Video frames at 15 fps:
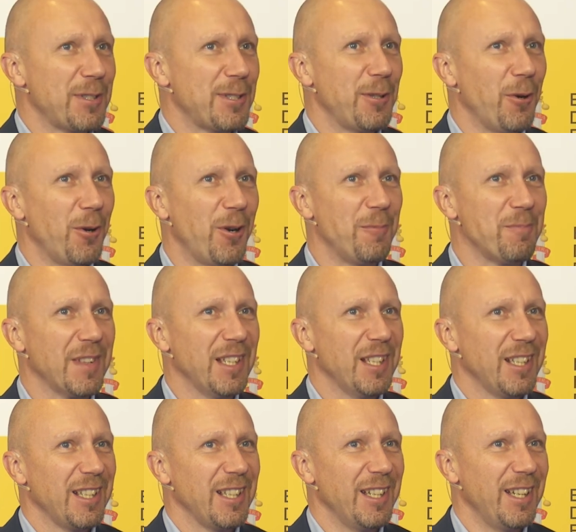your
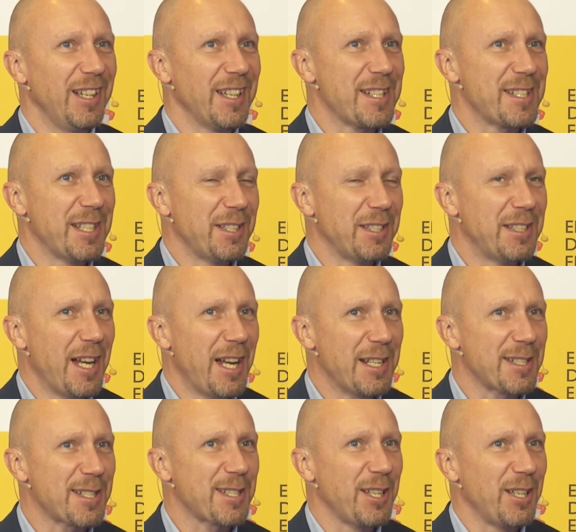extended
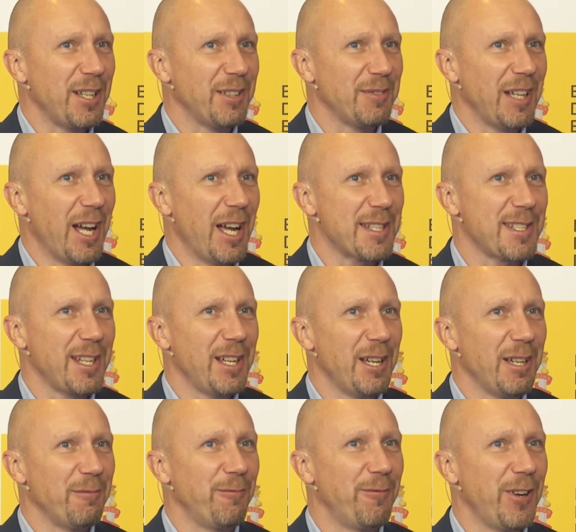answer as
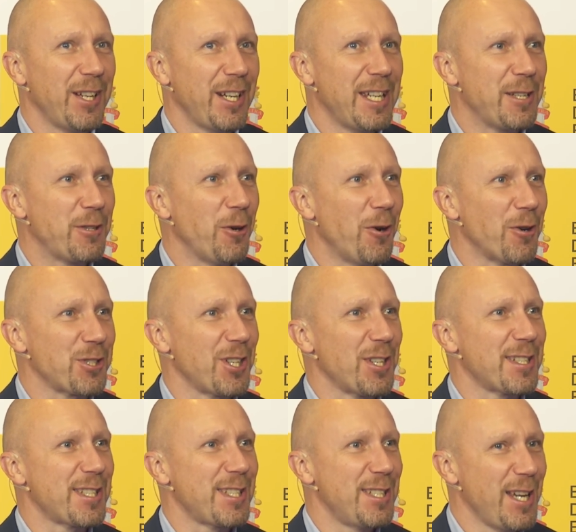a very
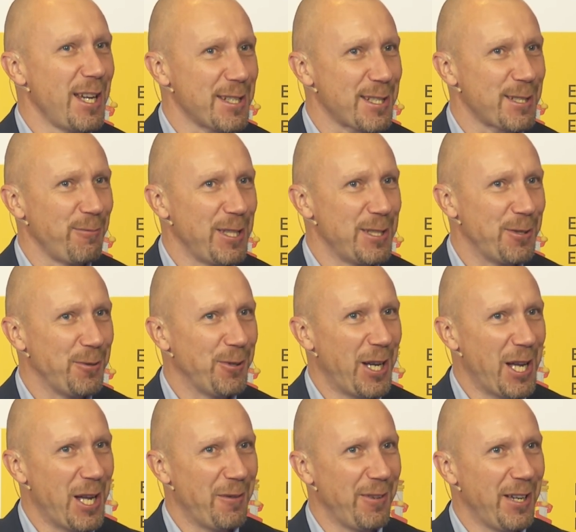cautious, yes, we do
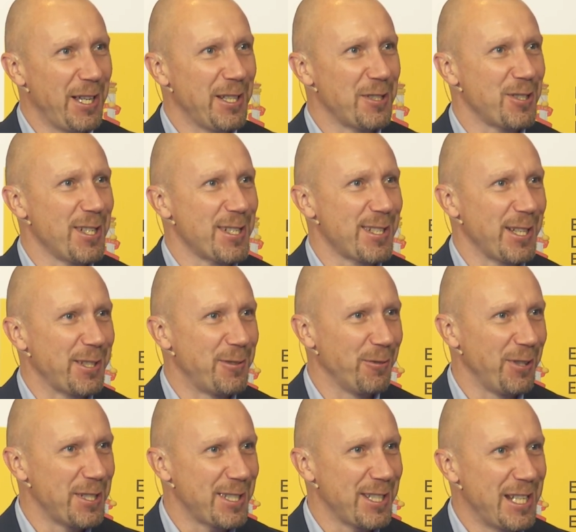have energy
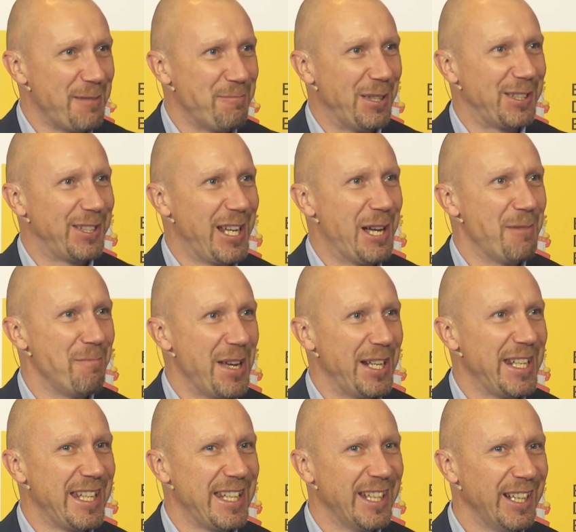security, but there are
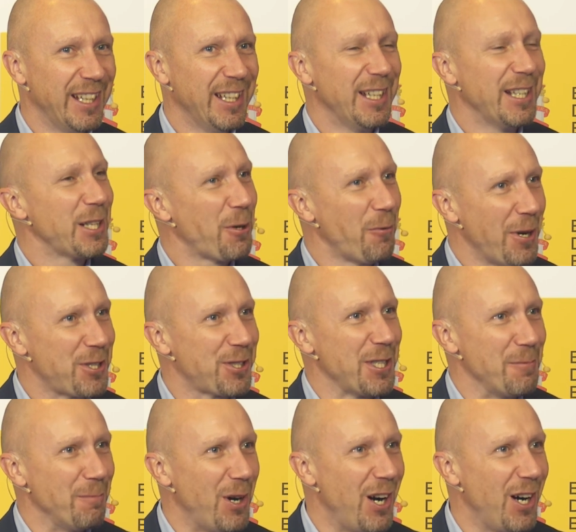many
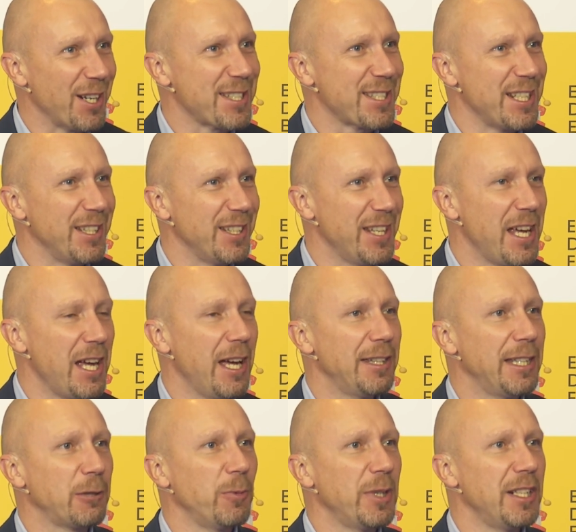question marks in there
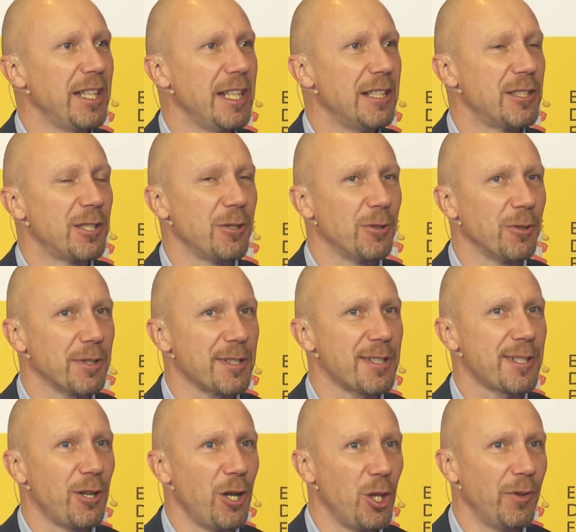that we need to
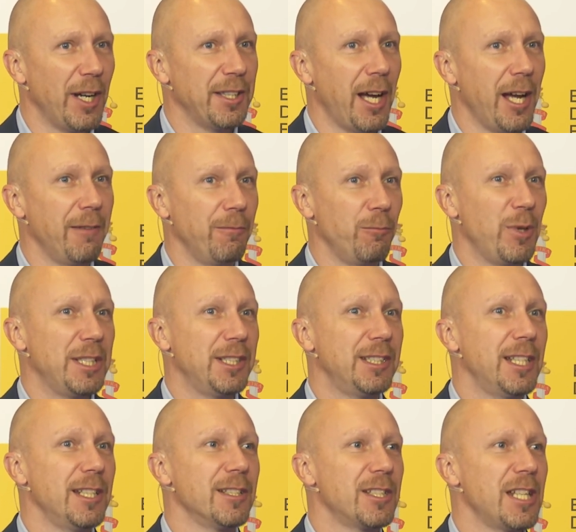solve. And we
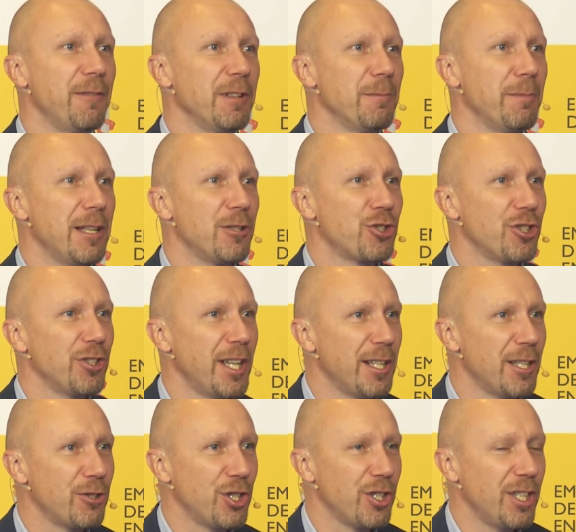didn't even mention
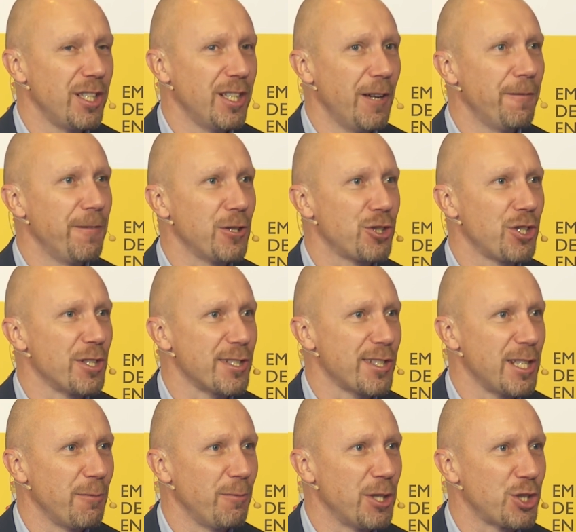energy
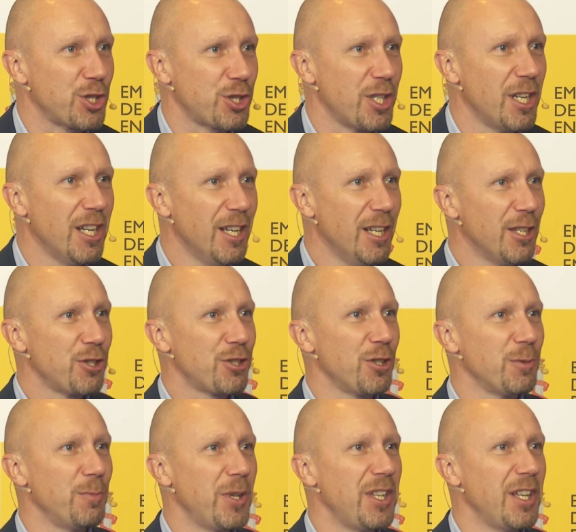efficiency, which
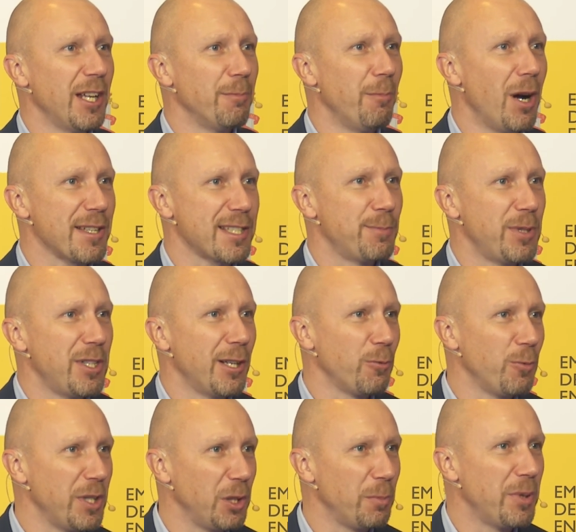should be and must be
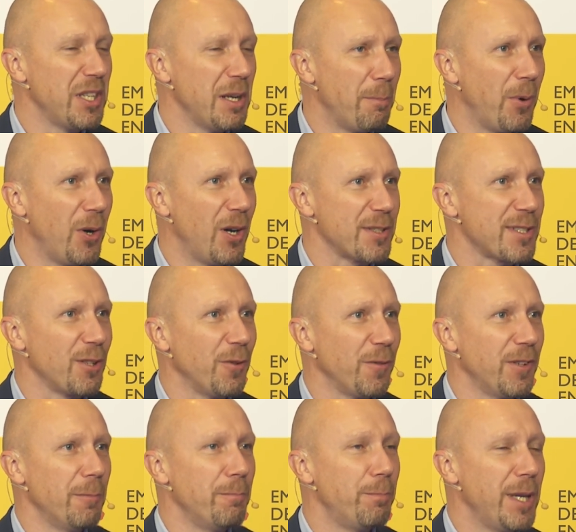and will be a
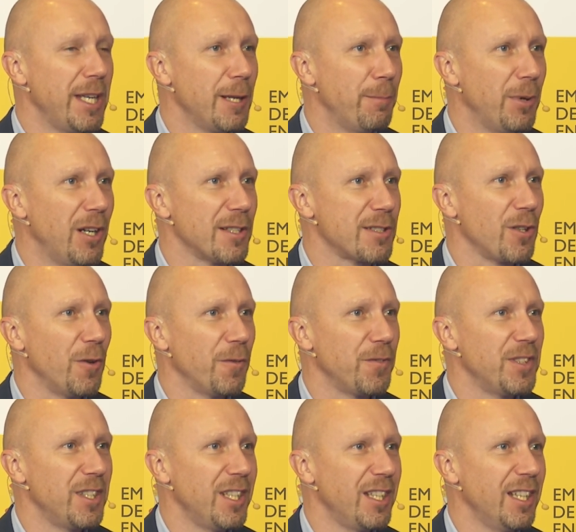big part of
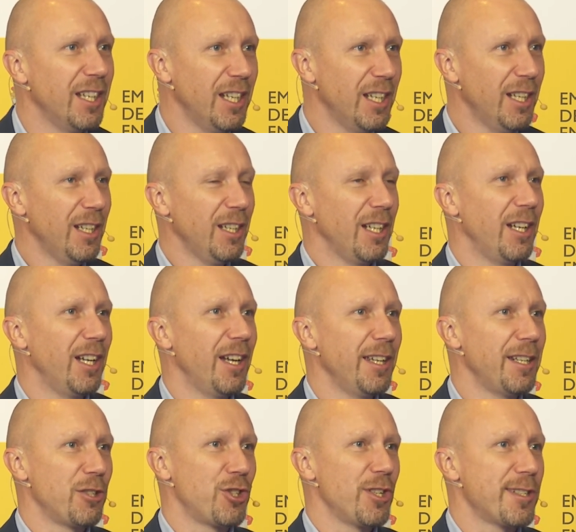the
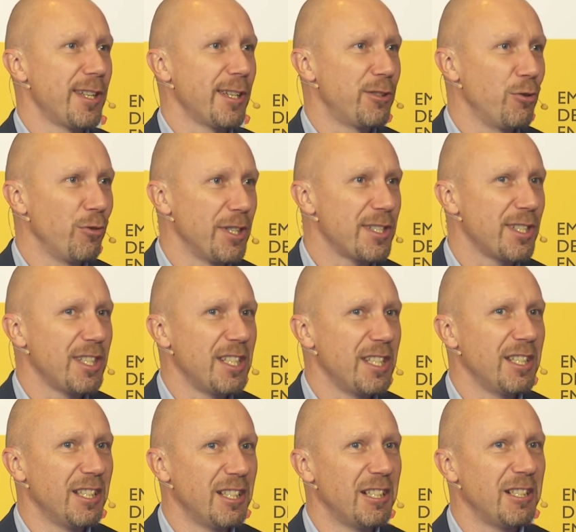energy security,